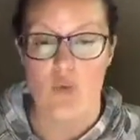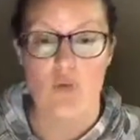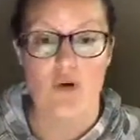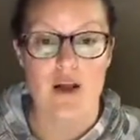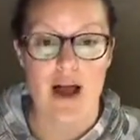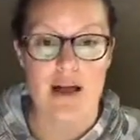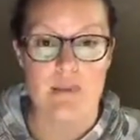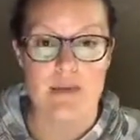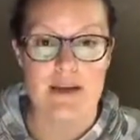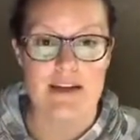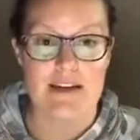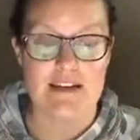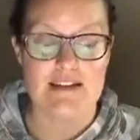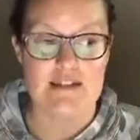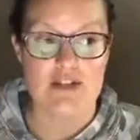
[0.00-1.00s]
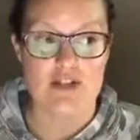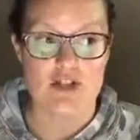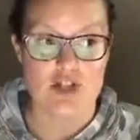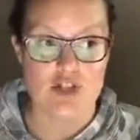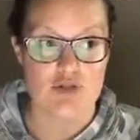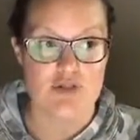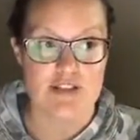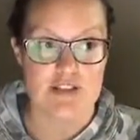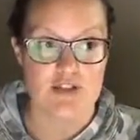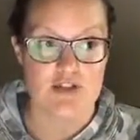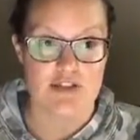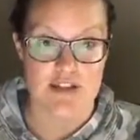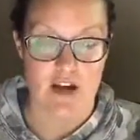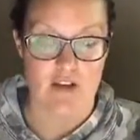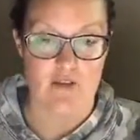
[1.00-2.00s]
What I mean is still choosing
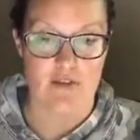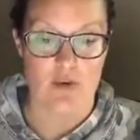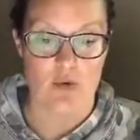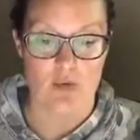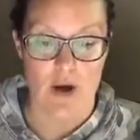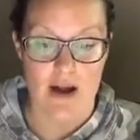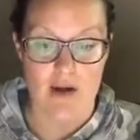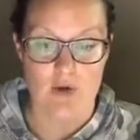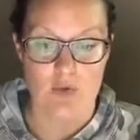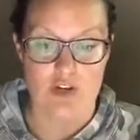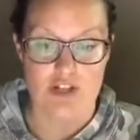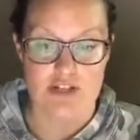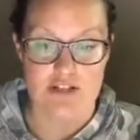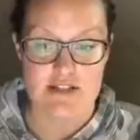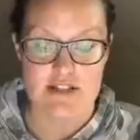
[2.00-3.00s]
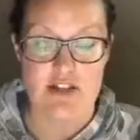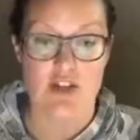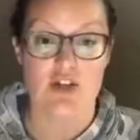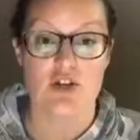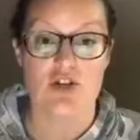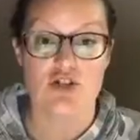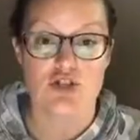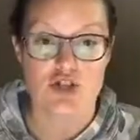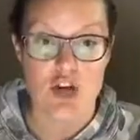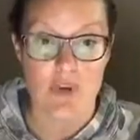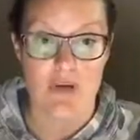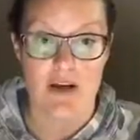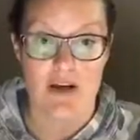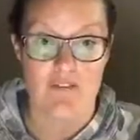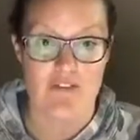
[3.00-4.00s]
yourself, right? Which is still
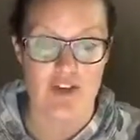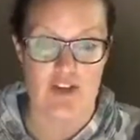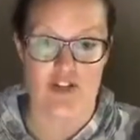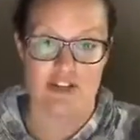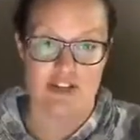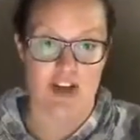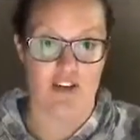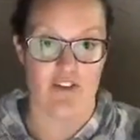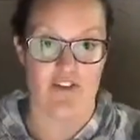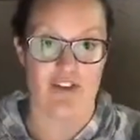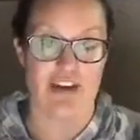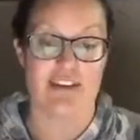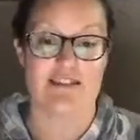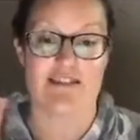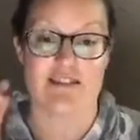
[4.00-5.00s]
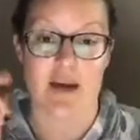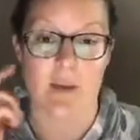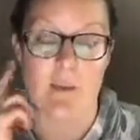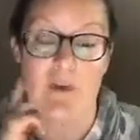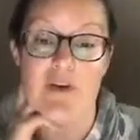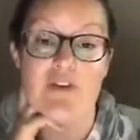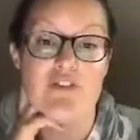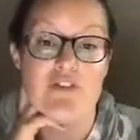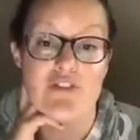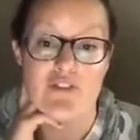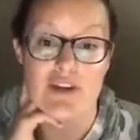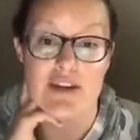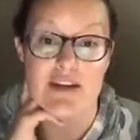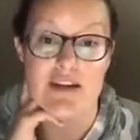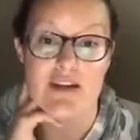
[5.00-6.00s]
showing up for yourself in some
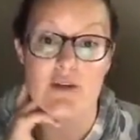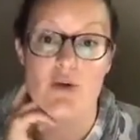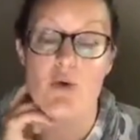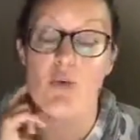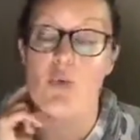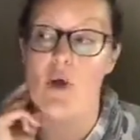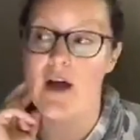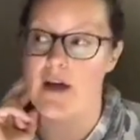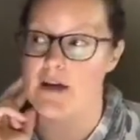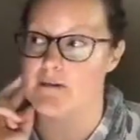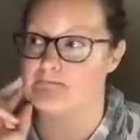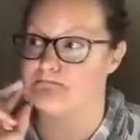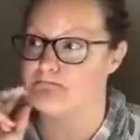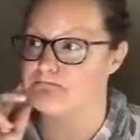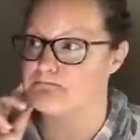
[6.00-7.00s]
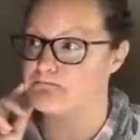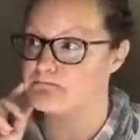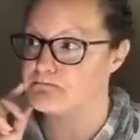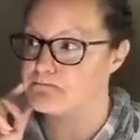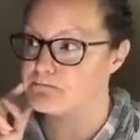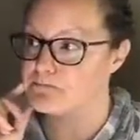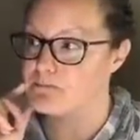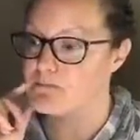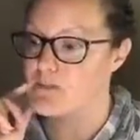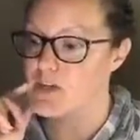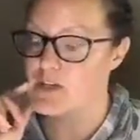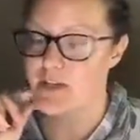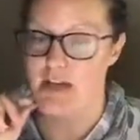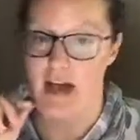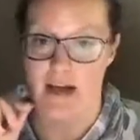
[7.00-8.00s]
freaking way.
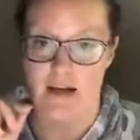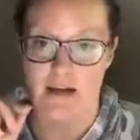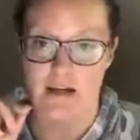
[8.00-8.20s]
Okay.